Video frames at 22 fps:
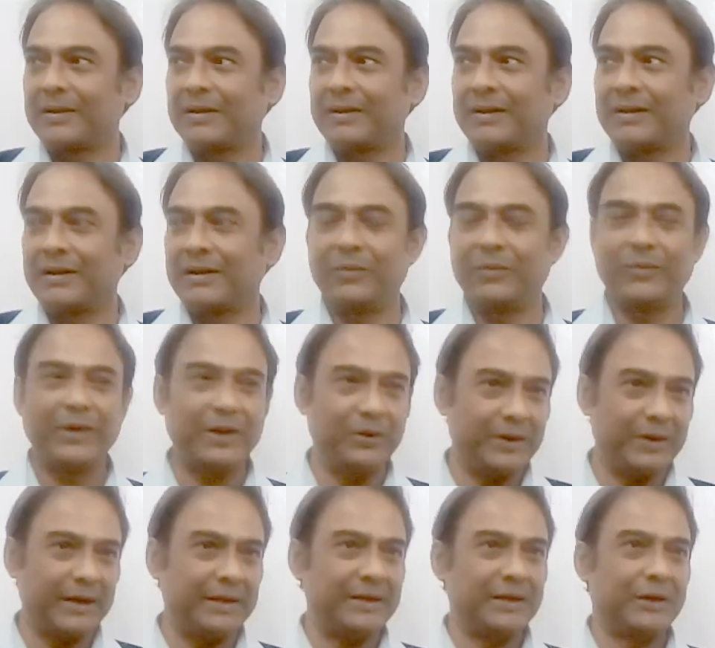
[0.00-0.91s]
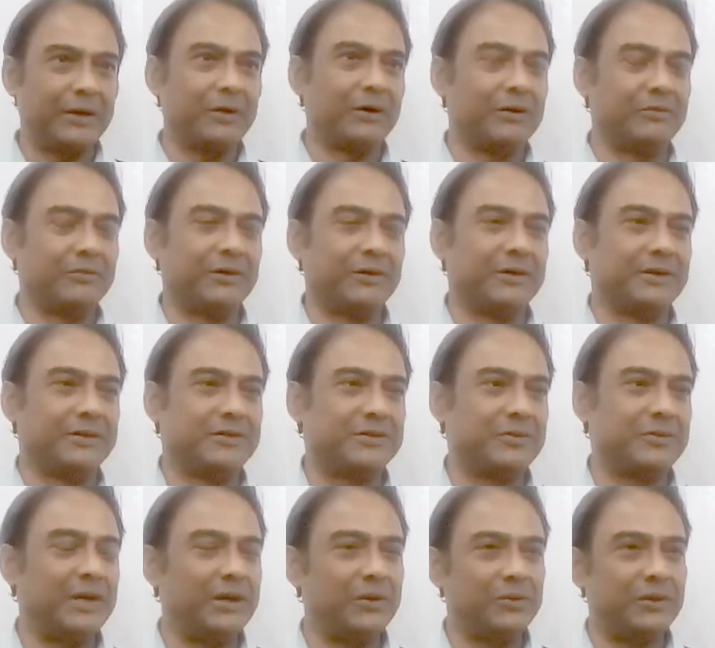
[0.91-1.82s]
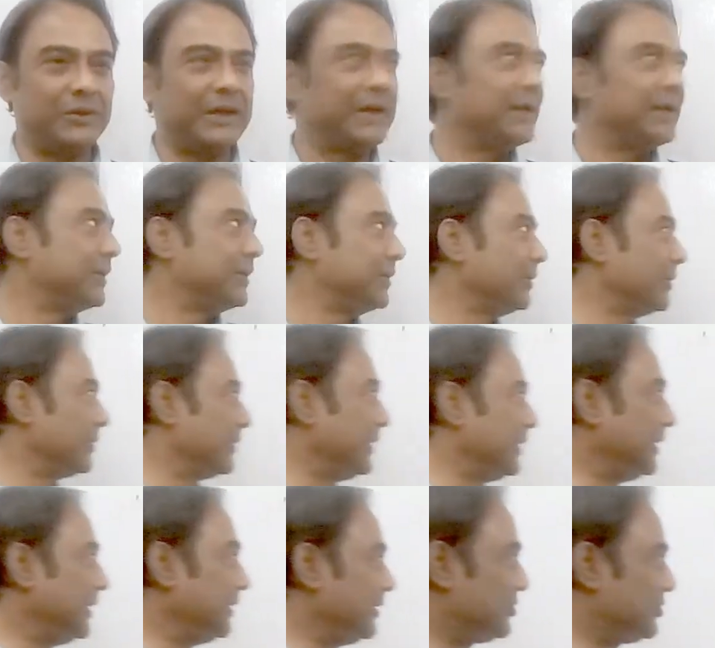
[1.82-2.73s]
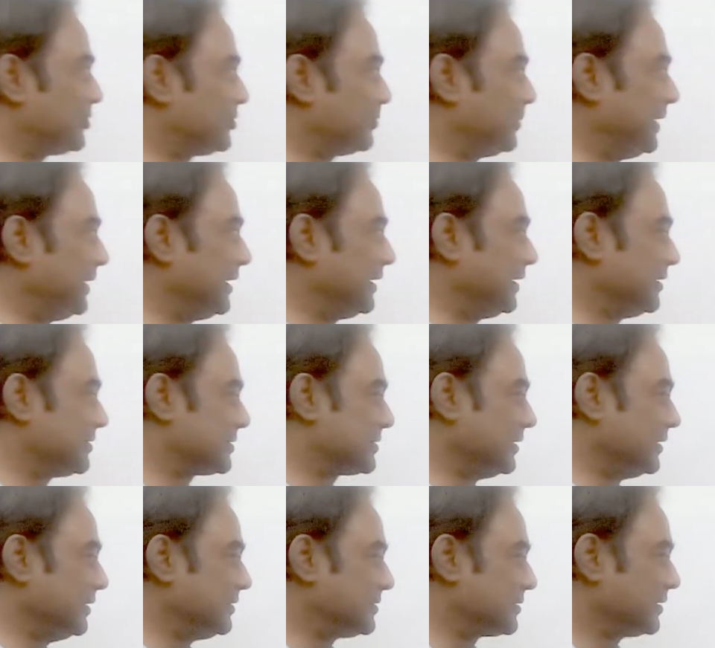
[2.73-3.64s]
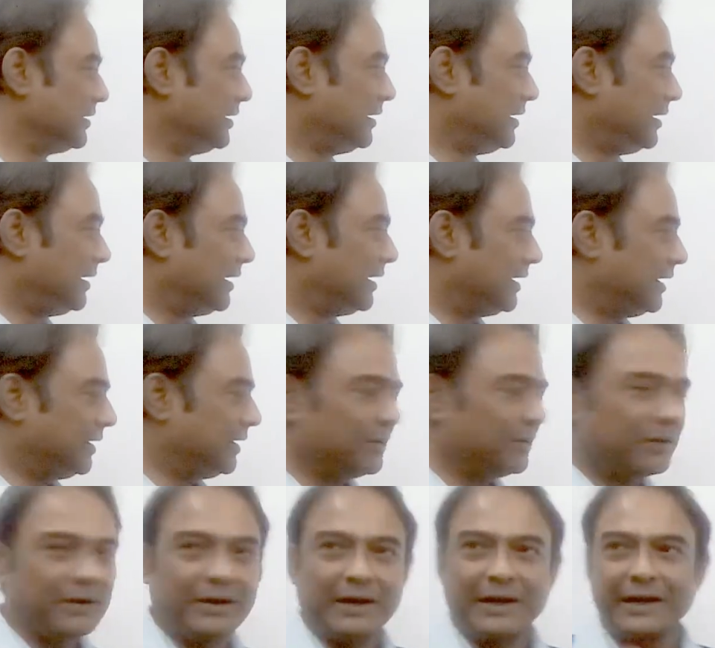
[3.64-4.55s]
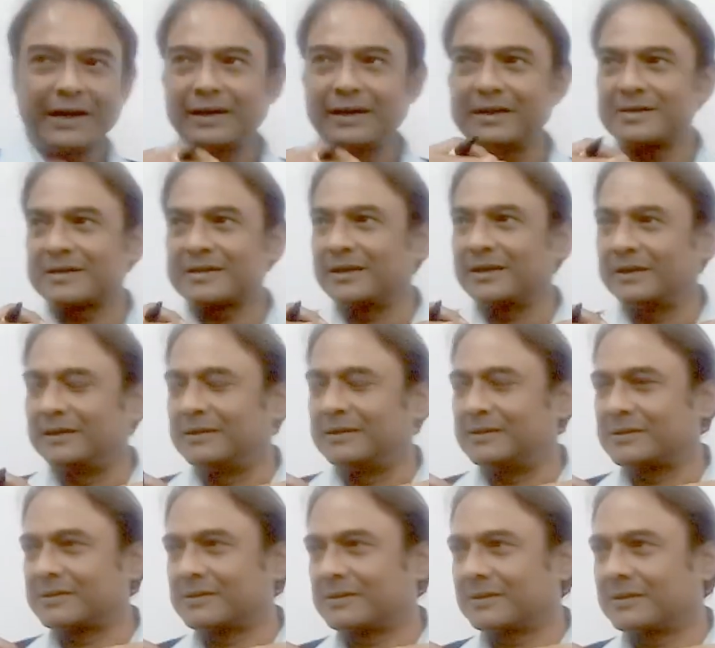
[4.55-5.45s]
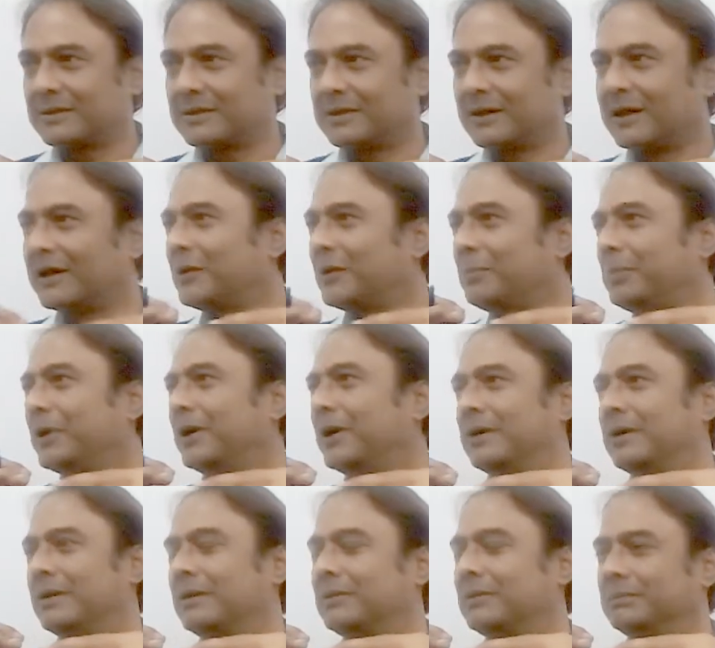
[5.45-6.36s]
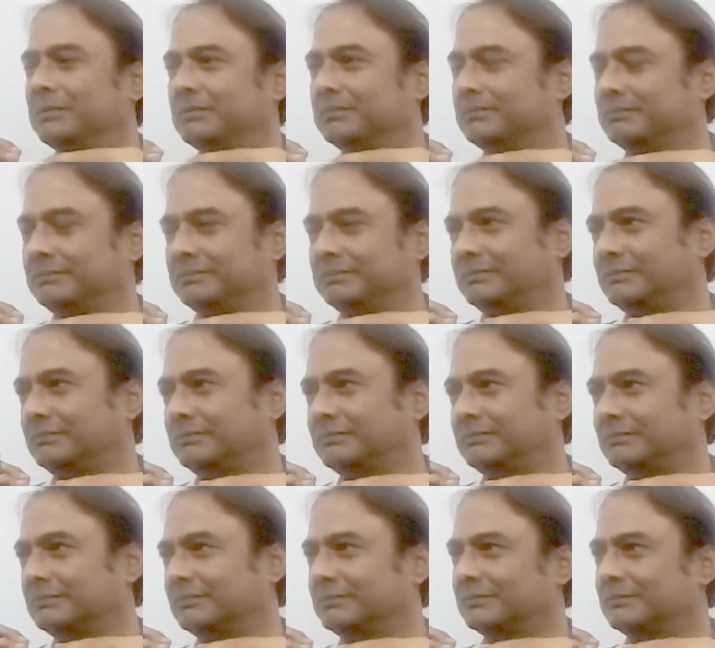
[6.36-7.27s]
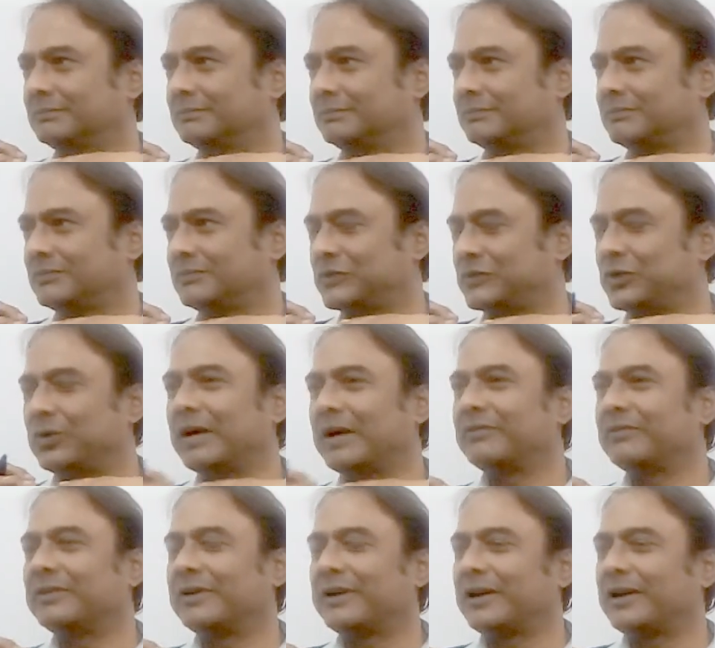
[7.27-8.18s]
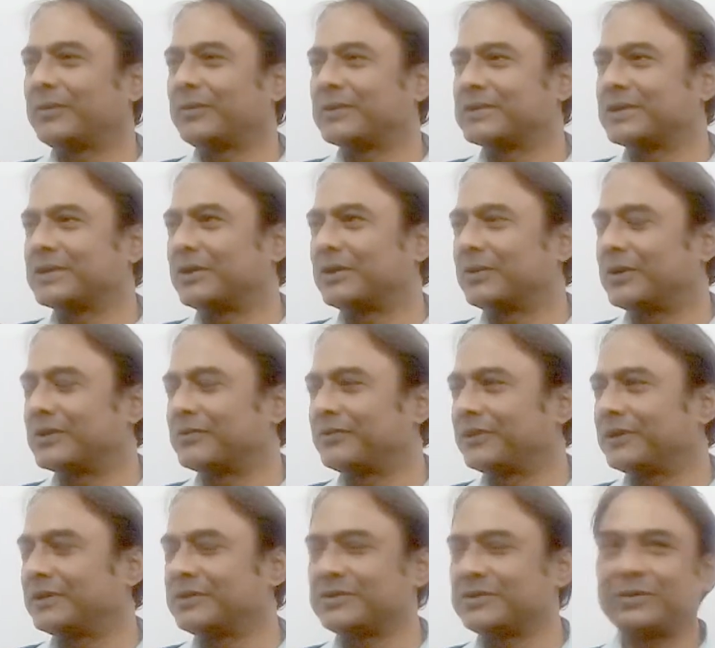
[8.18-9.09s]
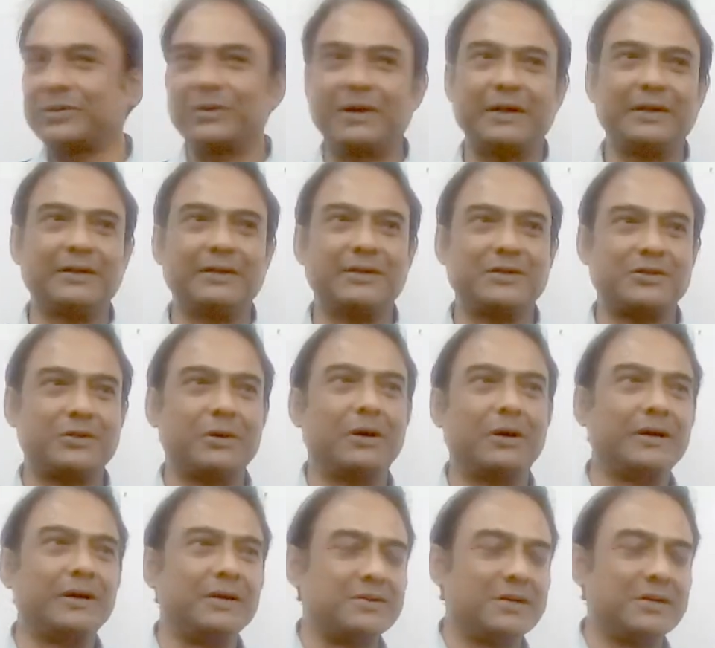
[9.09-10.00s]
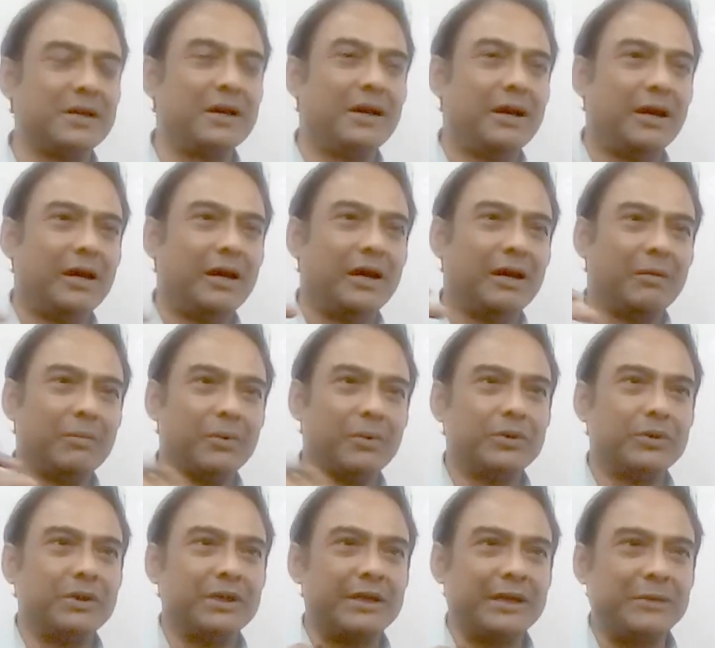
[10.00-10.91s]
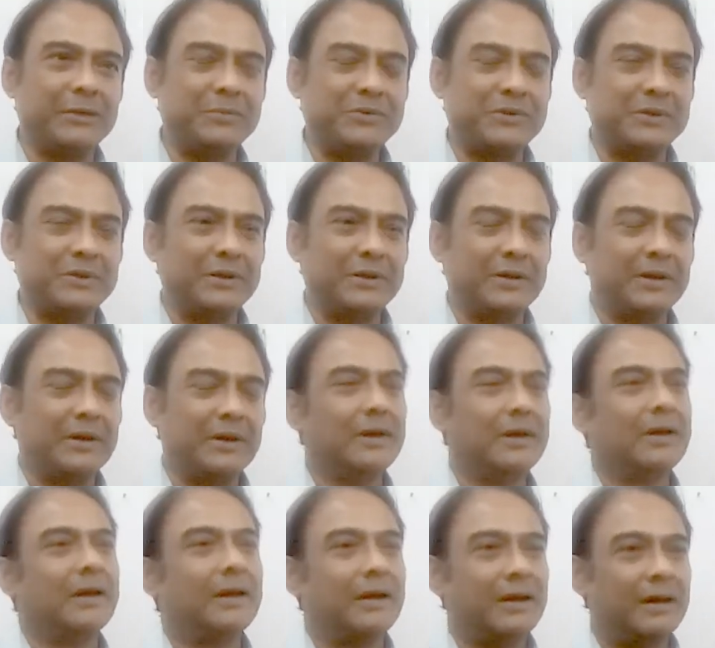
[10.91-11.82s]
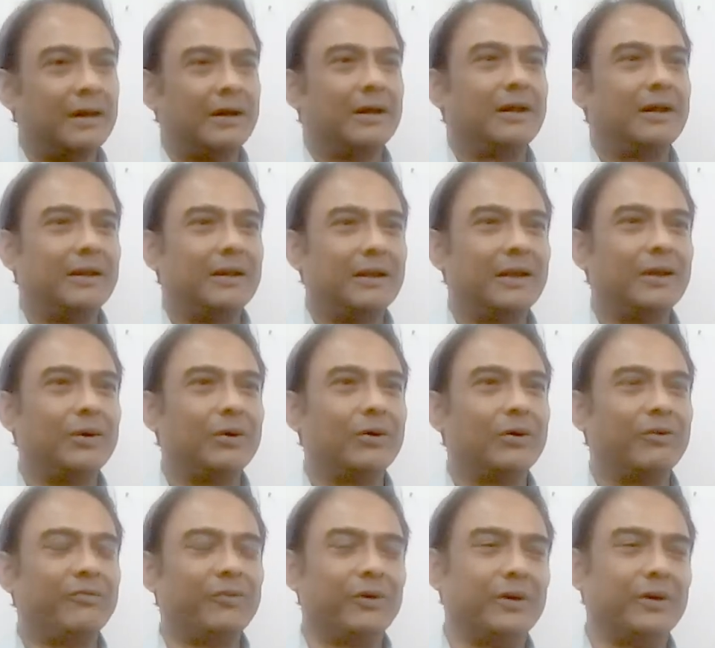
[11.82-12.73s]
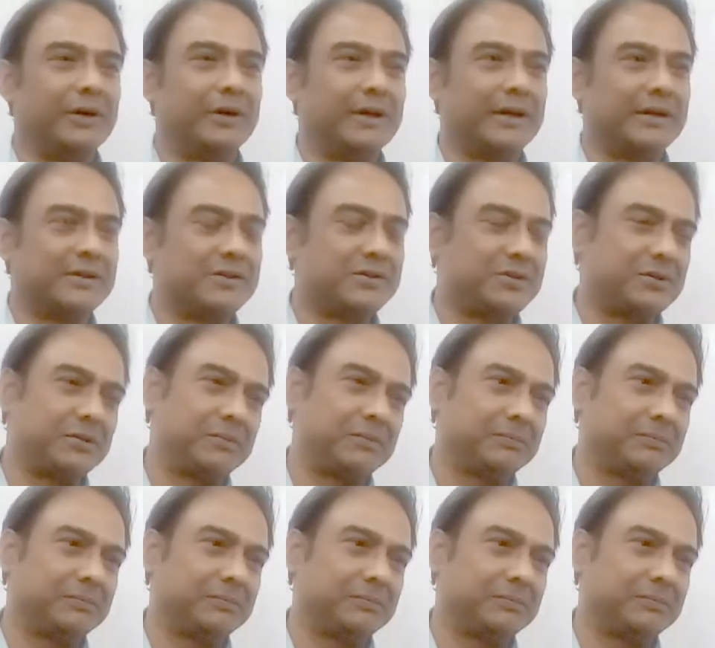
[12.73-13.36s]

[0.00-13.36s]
And when you get the confidence, when you think your English speaking skills and your IELTS skills are at par, you have the requisite confidence, you are at the strongest in both the types, then you go for a test.